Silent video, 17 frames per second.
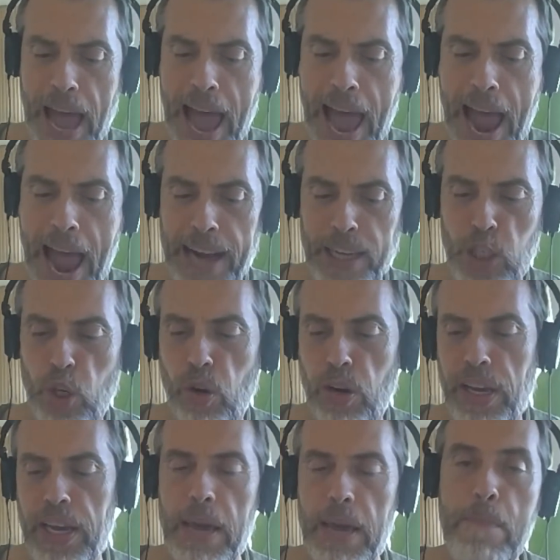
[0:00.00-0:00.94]

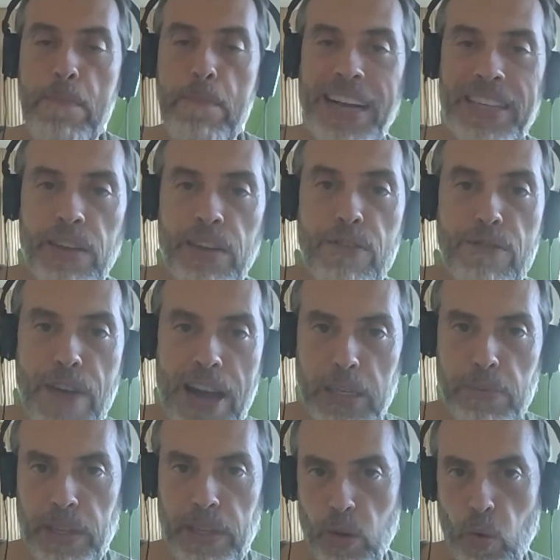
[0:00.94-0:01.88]
actually impact
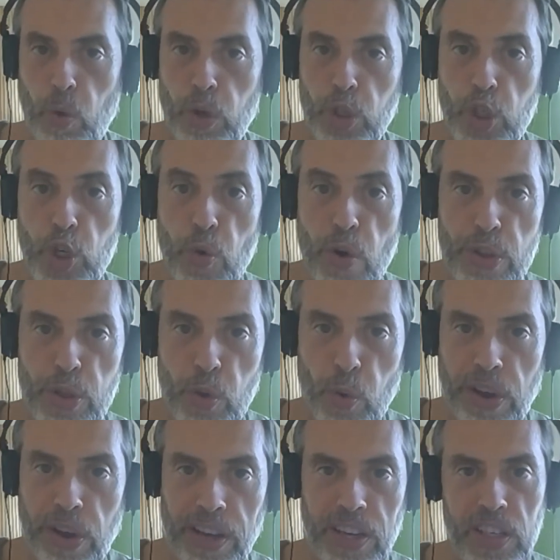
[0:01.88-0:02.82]
investment, what you are
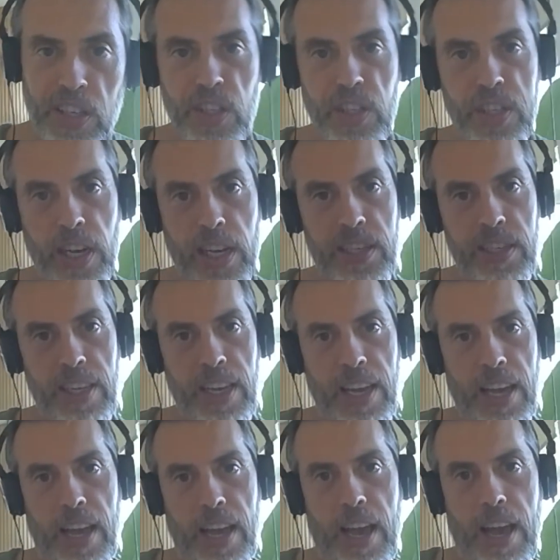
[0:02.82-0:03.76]
doing, is just
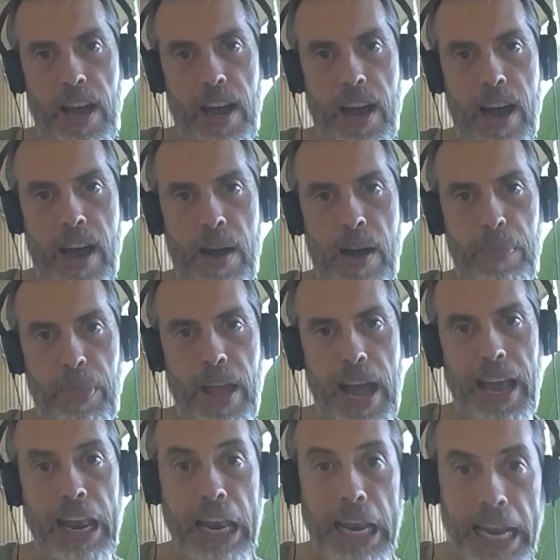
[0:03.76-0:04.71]

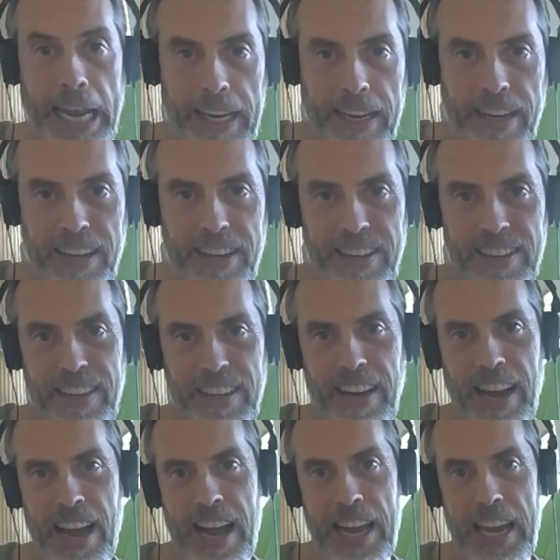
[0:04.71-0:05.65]
a link
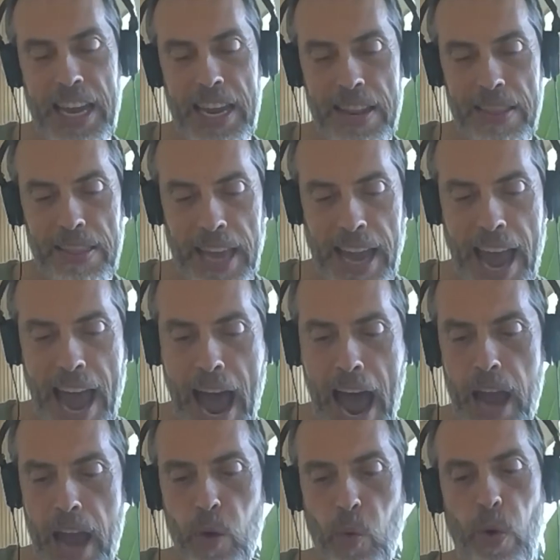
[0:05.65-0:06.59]
in the
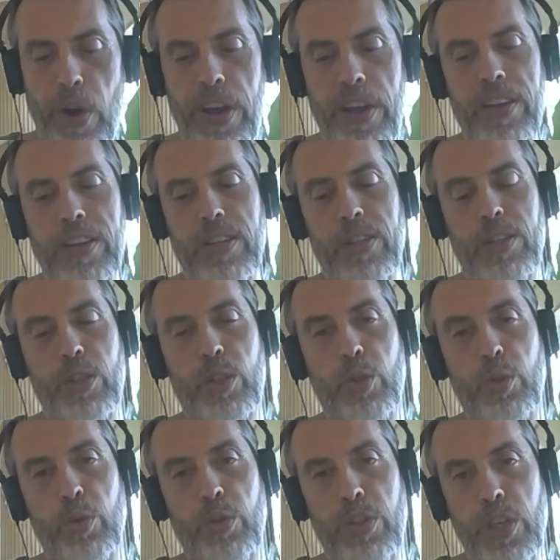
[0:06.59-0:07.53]
highway
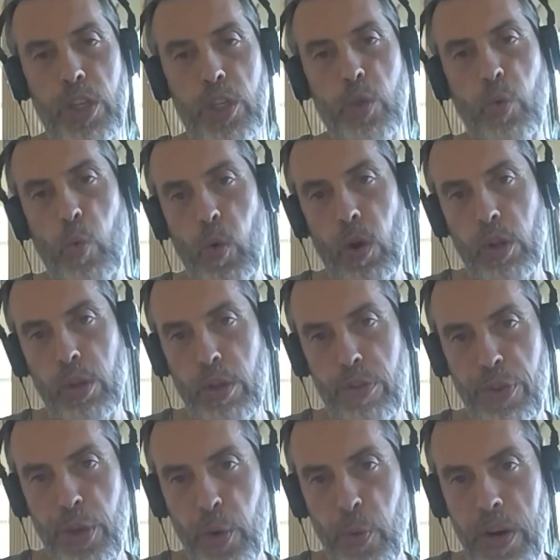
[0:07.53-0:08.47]
to this world
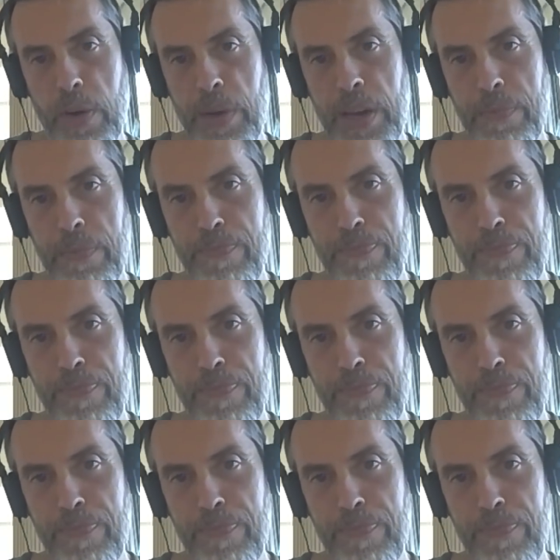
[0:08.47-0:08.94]
of you and me?